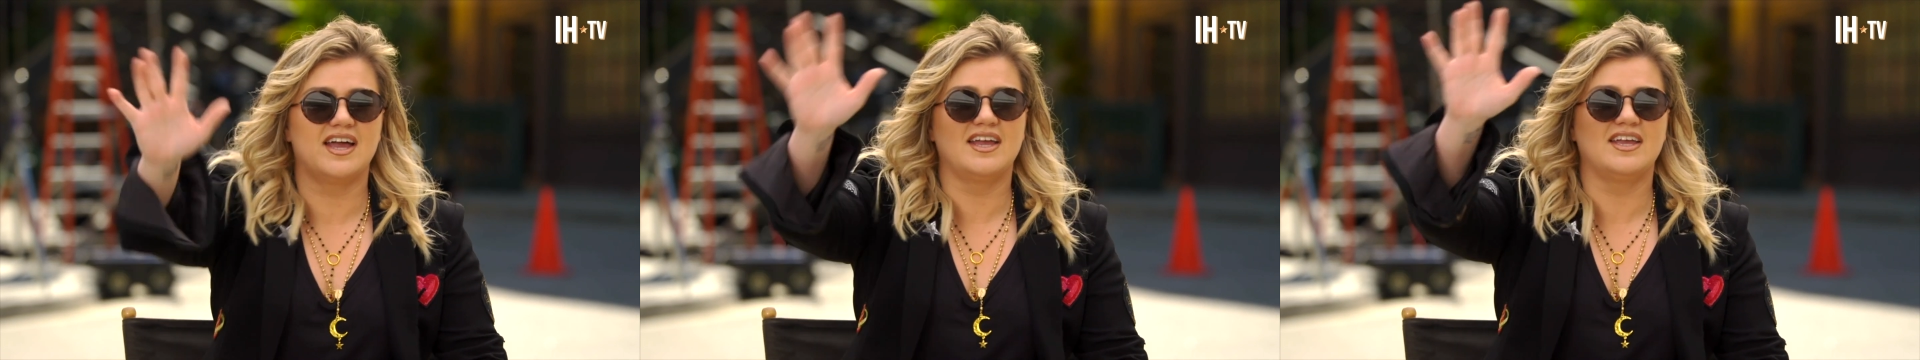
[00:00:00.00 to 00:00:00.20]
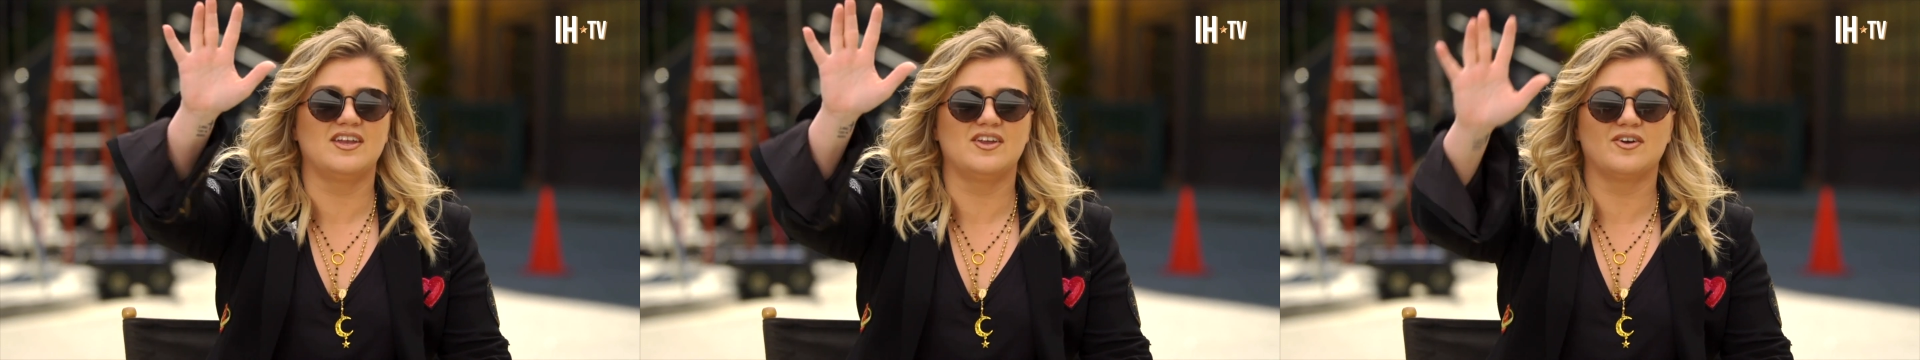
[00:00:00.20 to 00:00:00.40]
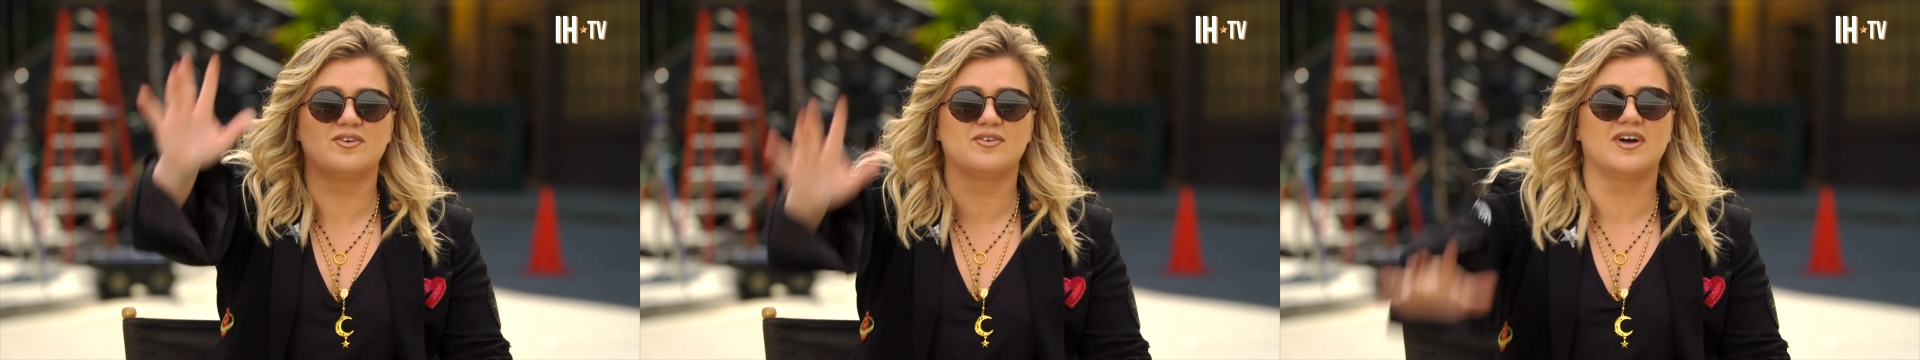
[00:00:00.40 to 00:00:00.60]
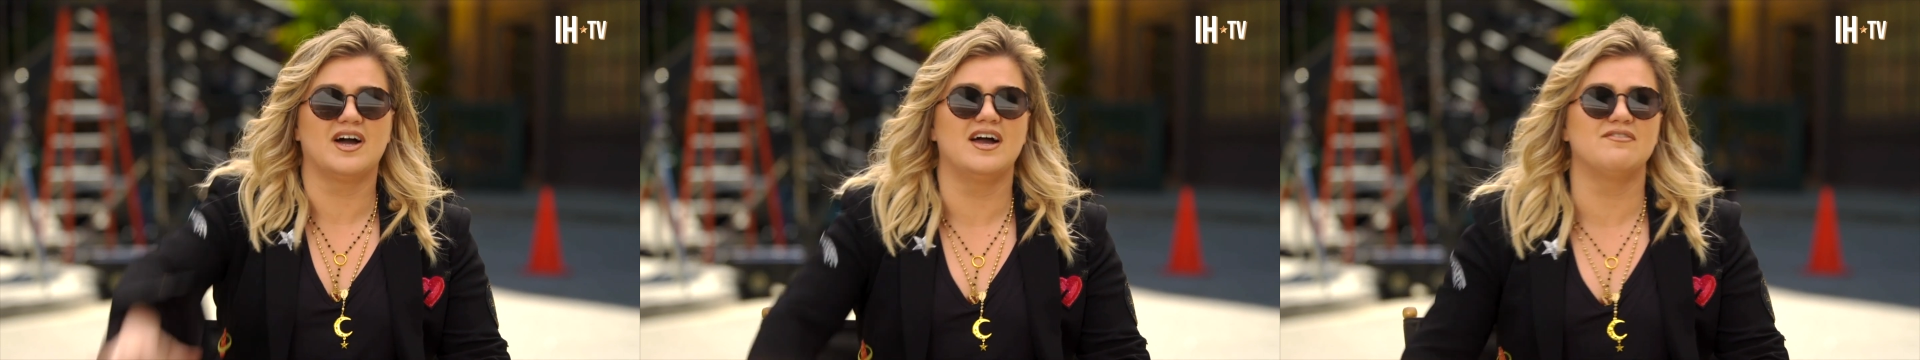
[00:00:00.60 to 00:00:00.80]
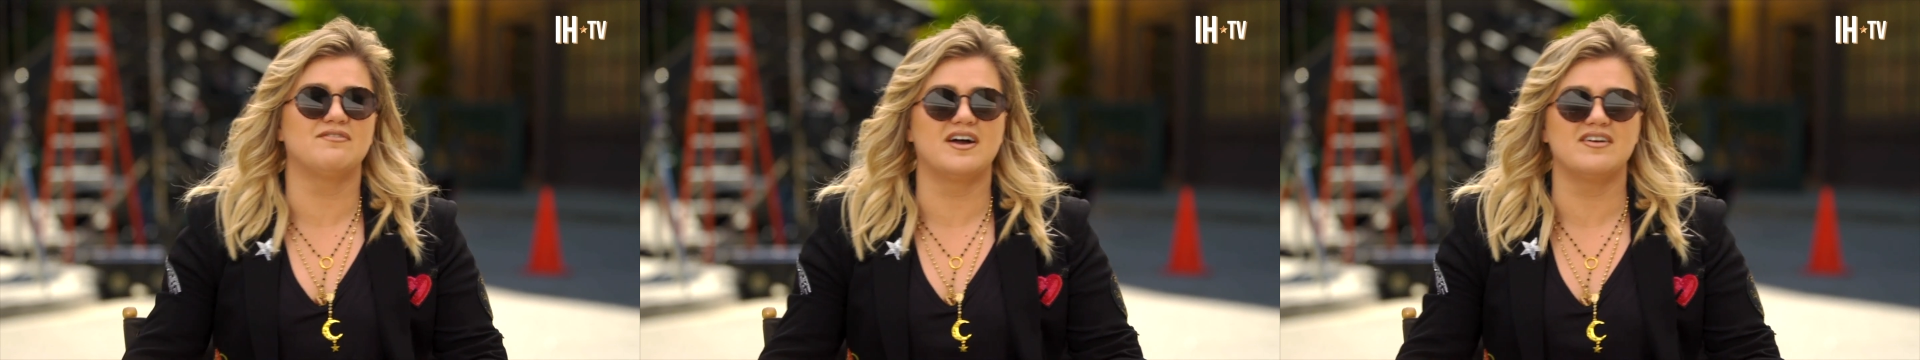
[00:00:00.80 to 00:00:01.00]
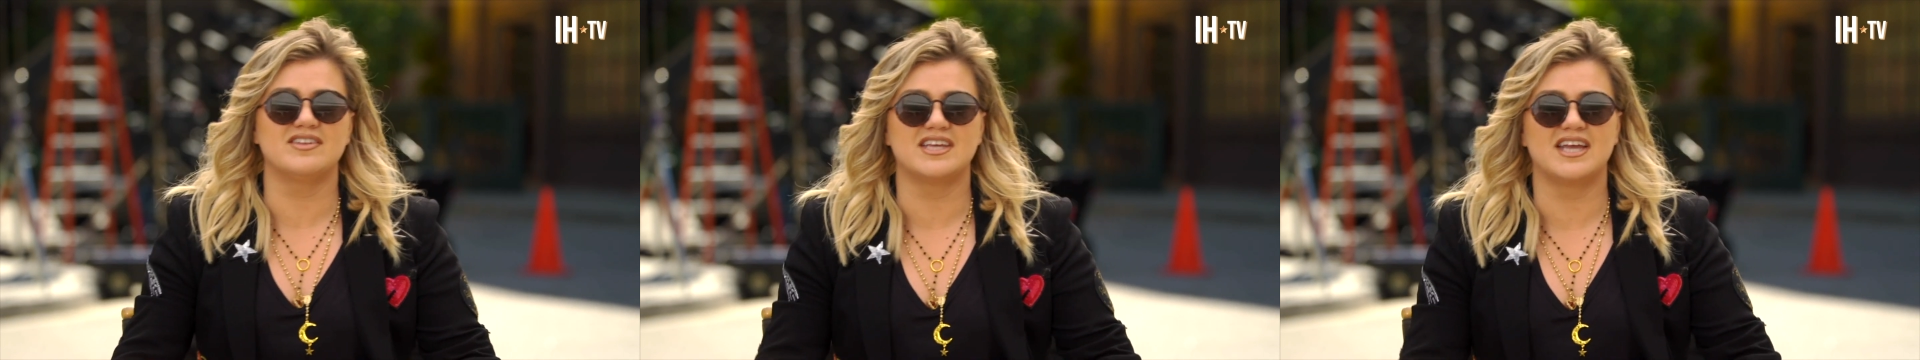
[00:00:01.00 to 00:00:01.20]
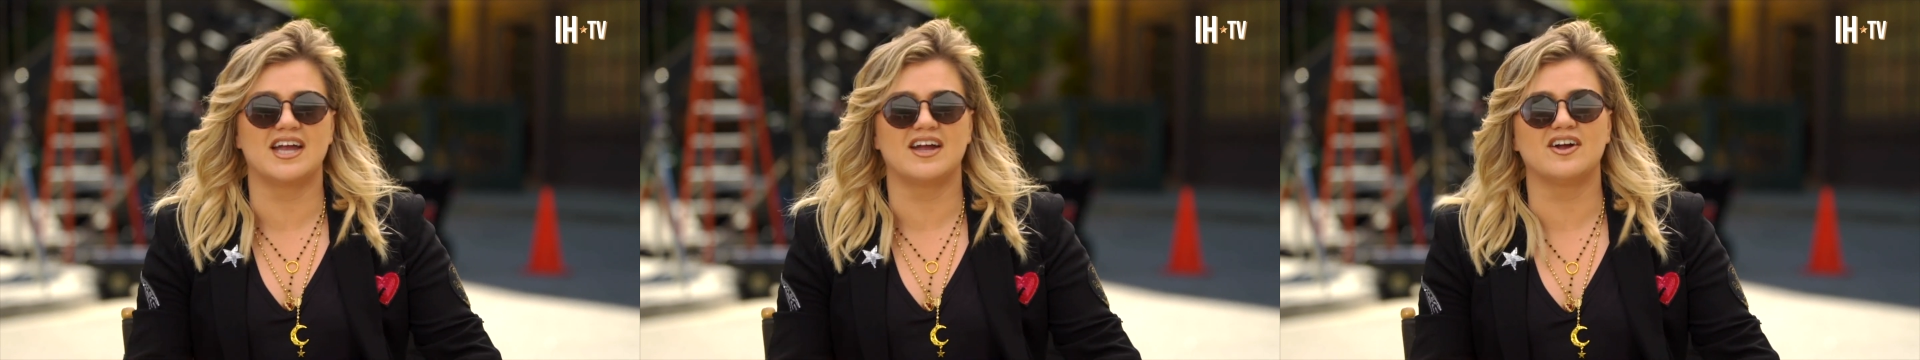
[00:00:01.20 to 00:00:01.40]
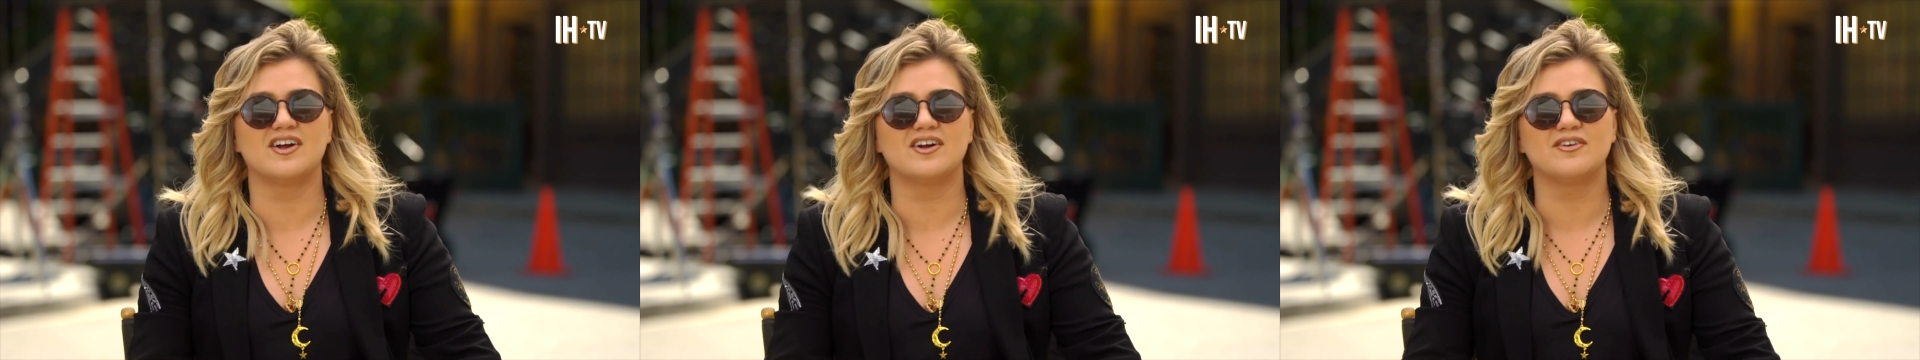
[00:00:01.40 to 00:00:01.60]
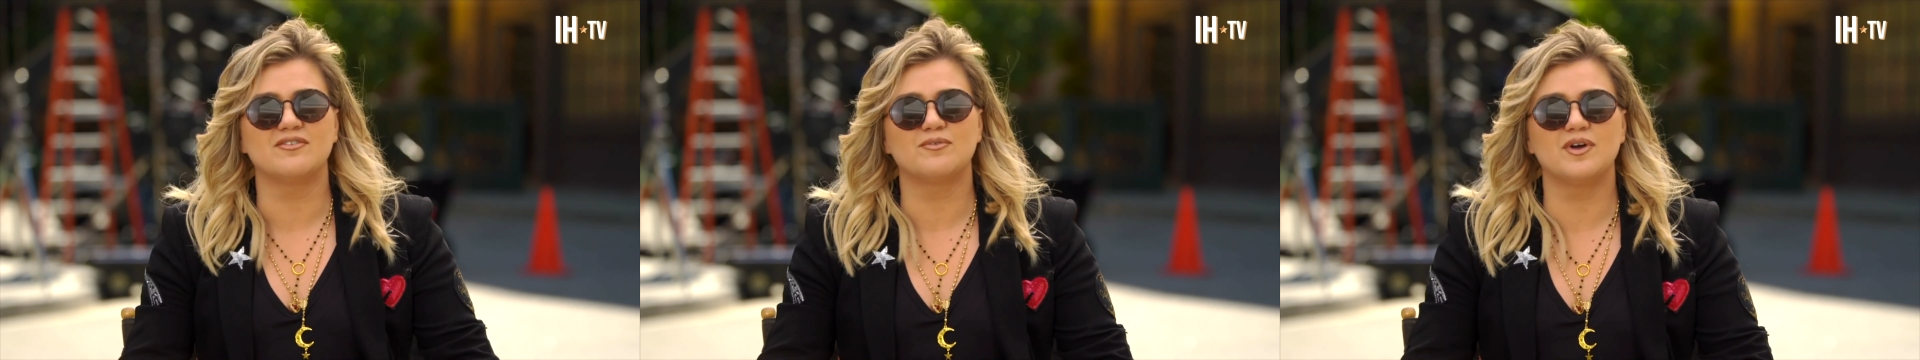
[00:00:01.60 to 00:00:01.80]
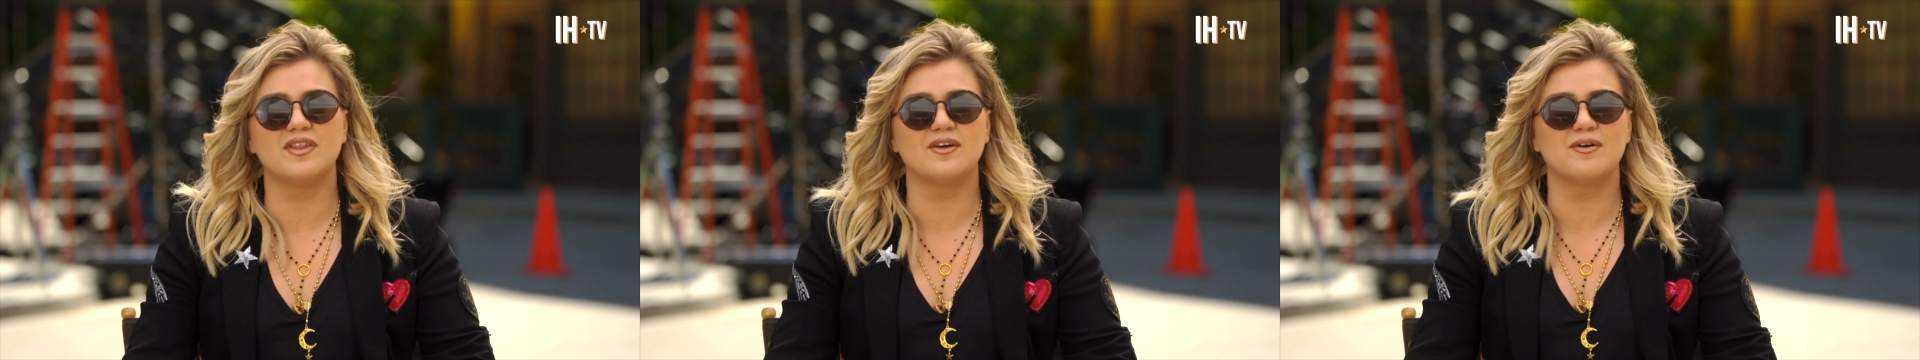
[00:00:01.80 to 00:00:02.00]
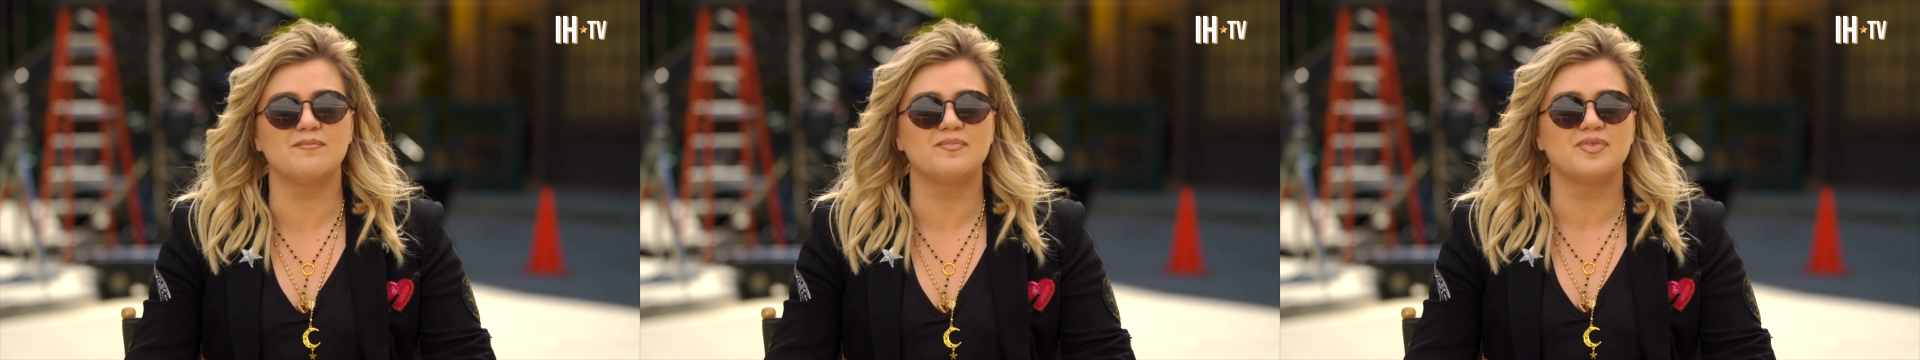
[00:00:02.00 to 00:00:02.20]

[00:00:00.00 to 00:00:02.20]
you know, high five in the air with them.